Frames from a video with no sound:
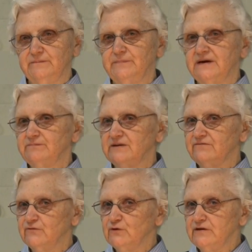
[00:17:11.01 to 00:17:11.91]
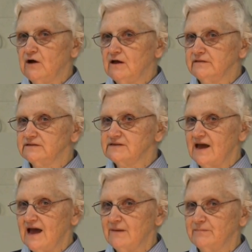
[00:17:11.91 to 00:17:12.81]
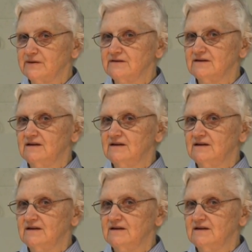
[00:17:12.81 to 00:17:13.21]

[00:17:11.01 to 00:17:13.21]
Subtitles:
But before all this happened,